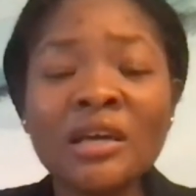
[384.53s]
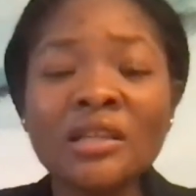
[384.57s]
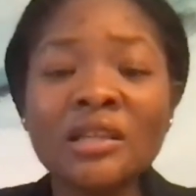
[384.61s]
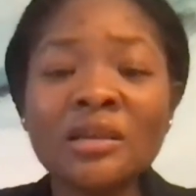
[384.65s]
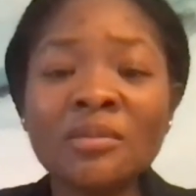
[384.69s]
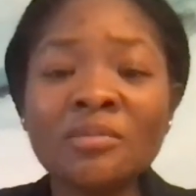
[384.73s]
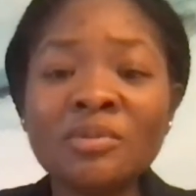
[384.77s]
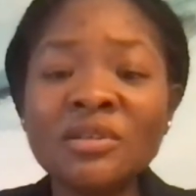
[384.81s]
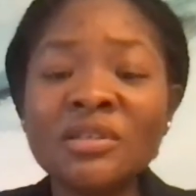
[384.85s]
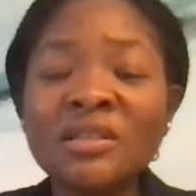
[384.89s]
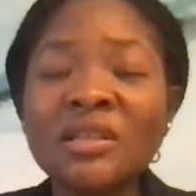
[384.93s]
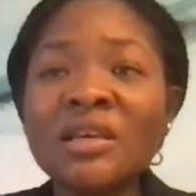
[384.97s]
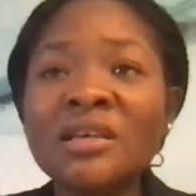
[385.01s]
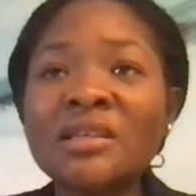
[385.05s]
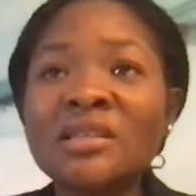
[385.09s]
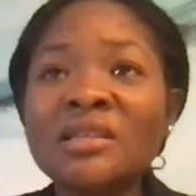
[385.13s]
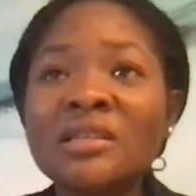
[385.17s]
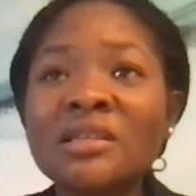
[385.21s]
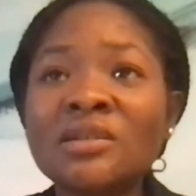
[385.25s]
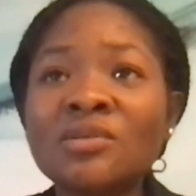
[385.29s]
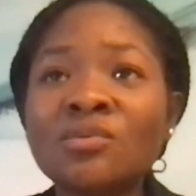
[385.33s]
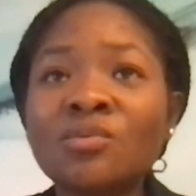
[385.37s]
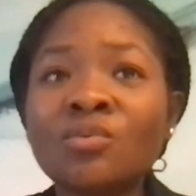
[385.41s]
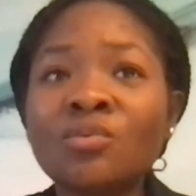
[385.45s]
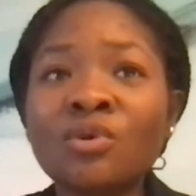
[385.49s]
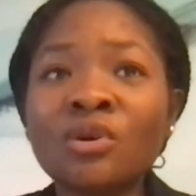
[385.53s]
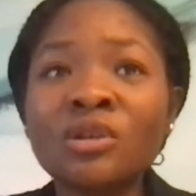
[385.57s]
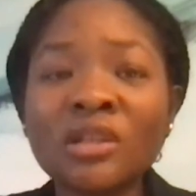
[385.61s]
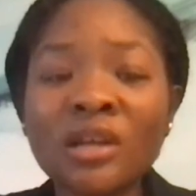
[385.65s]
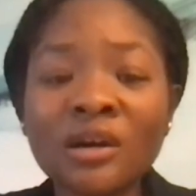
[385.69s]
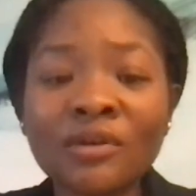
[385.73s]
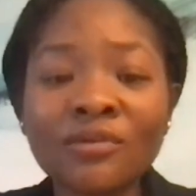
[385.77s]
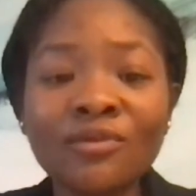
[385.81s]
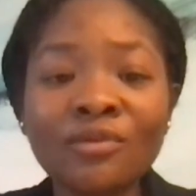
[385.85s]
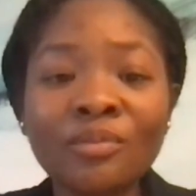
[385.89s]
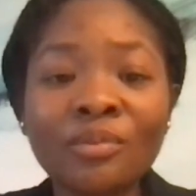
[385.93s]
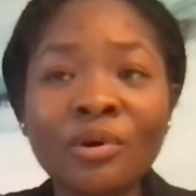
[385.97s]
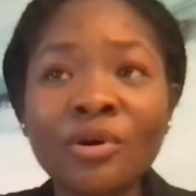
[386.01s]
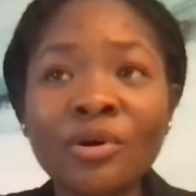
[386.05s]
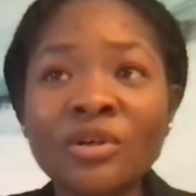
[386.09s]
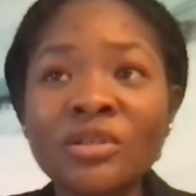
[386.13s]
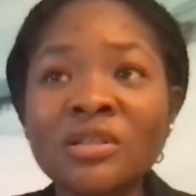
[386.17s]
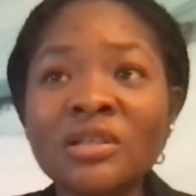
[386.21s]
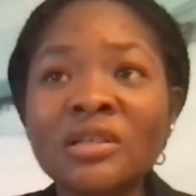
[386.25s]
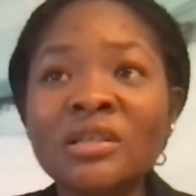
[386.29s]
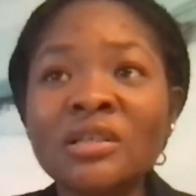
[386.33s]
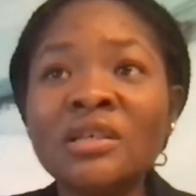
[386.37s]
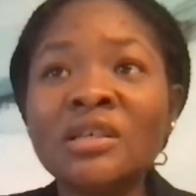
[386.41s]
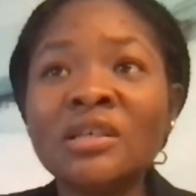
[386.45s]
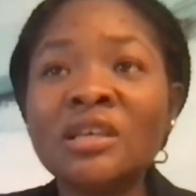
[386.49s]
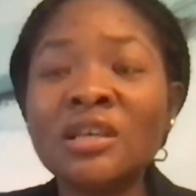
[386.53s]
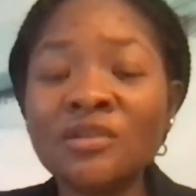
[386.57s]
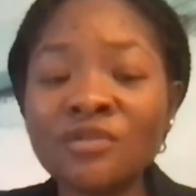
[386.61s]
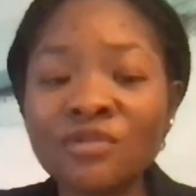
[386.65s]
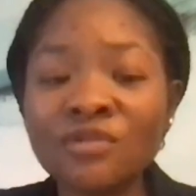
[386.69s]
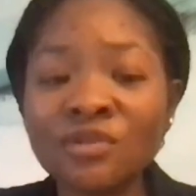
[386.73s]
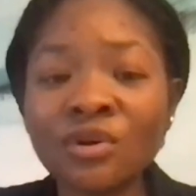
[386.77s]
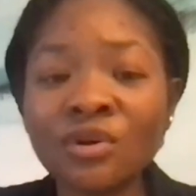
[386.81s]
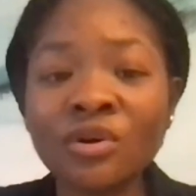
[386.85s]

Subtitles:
The business is wonderful because it gives